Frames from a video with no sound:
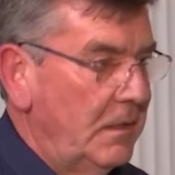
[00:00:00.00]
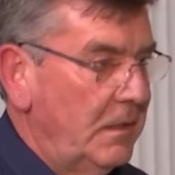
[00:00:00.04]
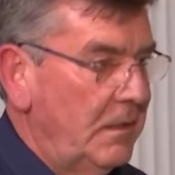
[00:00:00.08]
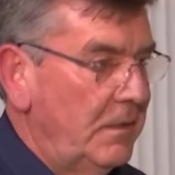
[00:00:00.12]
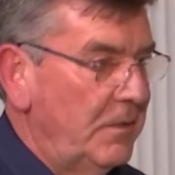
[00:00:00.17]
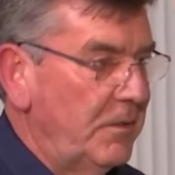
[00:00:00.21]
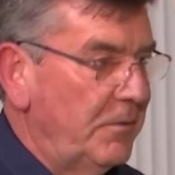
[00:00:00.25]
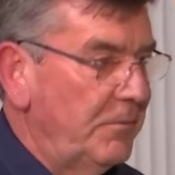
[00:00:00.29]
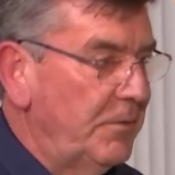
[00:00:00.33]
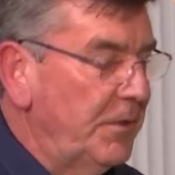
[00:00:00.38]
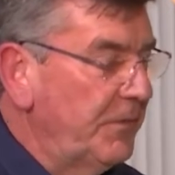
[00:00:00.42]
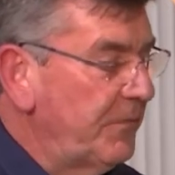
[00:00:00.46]

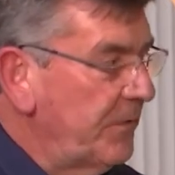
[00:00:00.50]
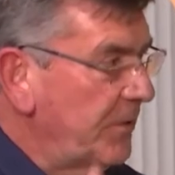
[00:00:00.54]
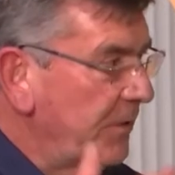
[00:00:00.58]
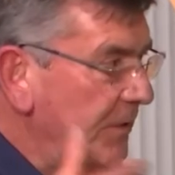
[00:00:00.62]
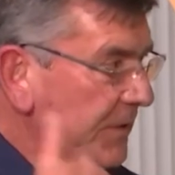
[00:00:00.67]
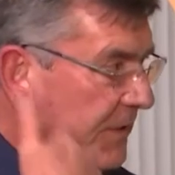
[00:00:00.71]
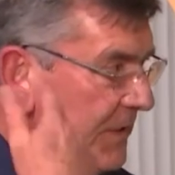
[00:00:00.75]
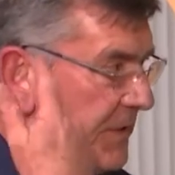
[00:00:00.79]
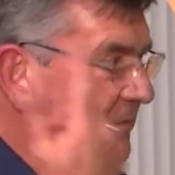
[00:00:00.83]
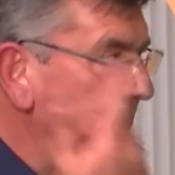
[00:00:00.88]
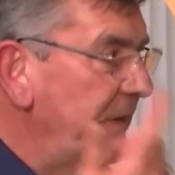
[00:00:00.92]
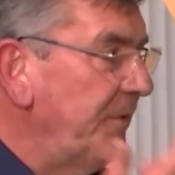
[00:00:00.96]
we've
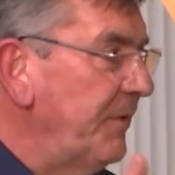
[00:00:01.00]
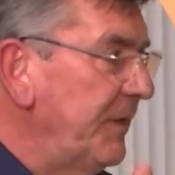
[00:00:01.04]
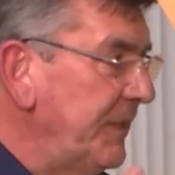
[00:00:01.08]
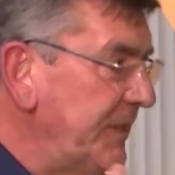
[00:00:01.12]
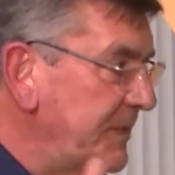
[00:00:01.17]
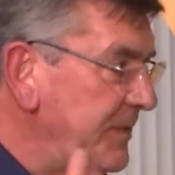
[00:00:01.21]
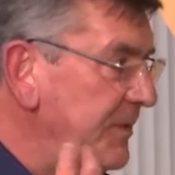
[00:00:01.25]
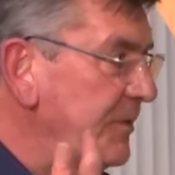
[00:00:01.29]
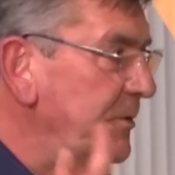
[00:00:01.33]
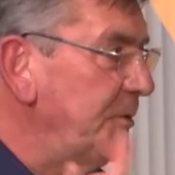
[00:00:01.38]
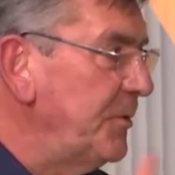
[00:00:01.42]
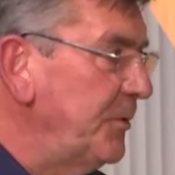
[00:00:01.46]
got this very
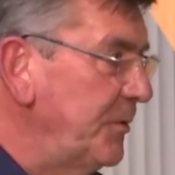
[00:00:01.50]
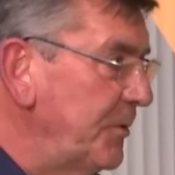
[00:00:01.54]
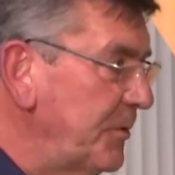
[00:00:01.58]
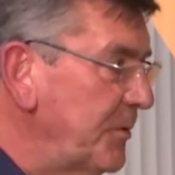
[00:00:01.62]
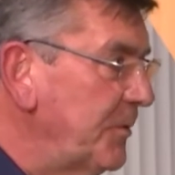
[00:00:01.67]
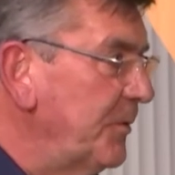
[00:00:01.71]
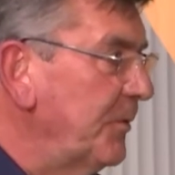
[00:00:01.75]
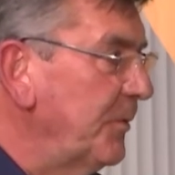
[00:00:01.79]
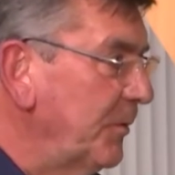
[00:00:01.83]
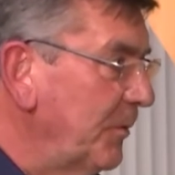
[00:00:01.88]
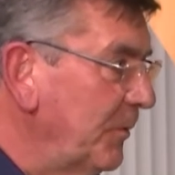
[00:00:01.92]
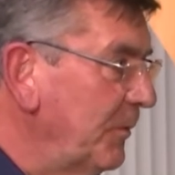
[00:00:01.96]

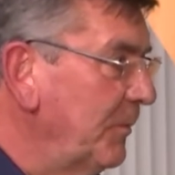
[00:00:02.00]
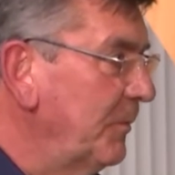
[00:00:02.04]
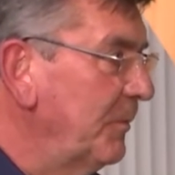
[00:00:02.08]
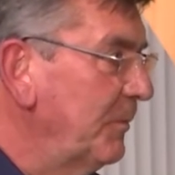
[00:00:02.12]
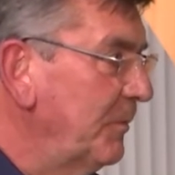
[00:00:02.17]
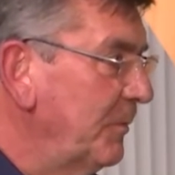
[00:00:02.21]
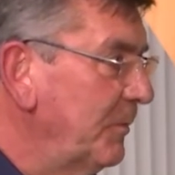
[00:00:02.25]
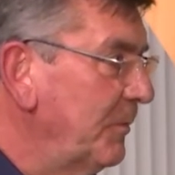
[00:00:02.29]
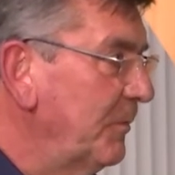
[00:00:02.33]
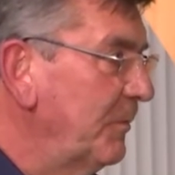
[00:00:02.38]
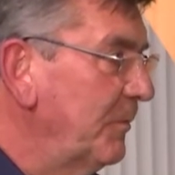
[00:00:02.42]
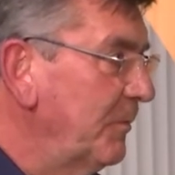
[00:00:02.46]
institutional
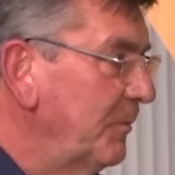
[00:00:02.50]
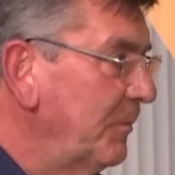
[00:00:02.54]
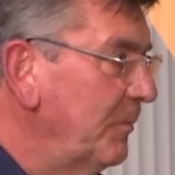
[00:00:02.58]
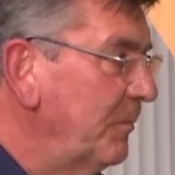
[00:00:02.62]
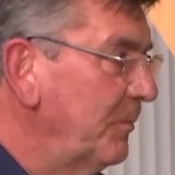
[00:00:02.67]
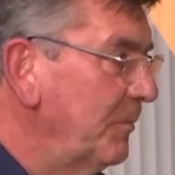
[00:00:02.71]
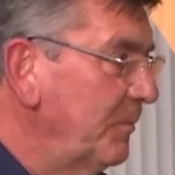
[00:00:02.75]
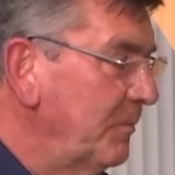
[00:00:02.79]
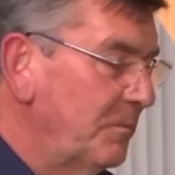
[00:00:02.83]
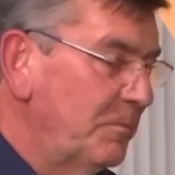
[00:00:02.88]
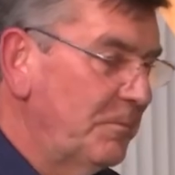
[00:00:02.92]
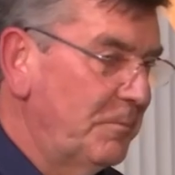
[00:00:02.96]

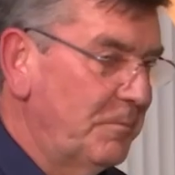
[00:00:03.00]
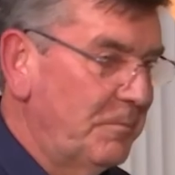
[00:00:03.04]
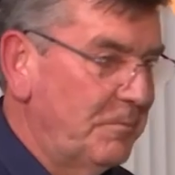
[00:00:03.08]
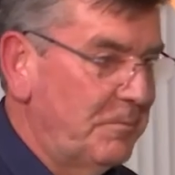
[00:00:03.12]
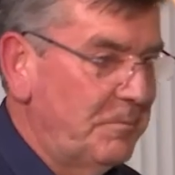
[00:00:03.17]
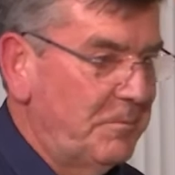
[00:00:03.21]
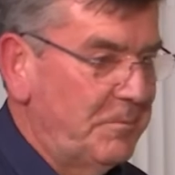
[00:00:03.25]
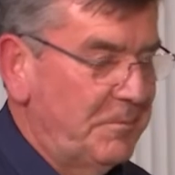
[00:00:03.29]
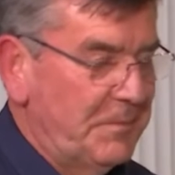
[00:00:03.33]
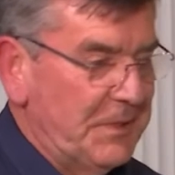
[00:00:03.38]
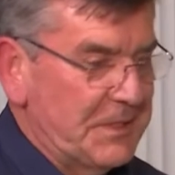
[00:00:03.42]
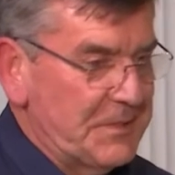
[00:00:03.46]

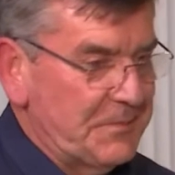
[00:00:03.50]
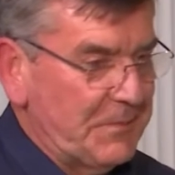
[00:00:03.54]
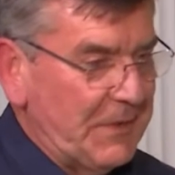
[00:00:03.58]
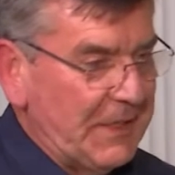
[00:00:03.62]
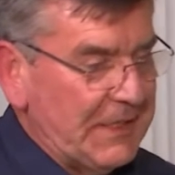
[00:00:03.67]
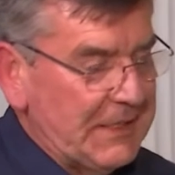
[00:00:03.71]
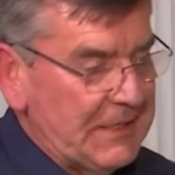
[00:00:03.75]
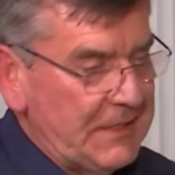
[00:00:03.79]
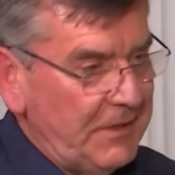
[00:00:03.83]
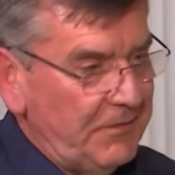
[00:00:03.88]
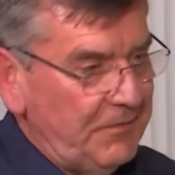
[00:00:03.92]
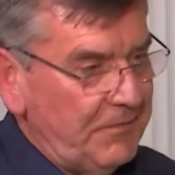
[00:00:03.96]

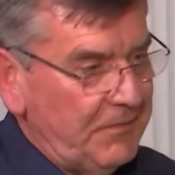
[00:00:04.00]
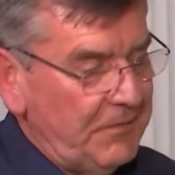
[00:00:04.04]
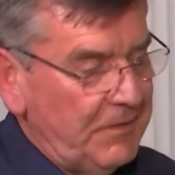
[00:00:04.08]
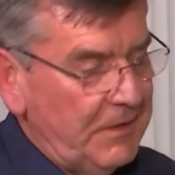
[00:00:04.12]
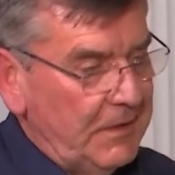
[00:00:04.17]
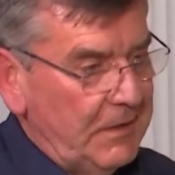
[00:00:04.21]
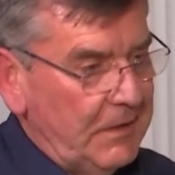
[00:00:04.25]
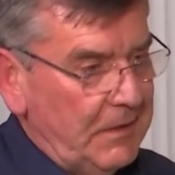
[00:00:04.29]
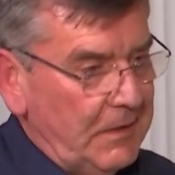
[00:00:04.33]
perspective.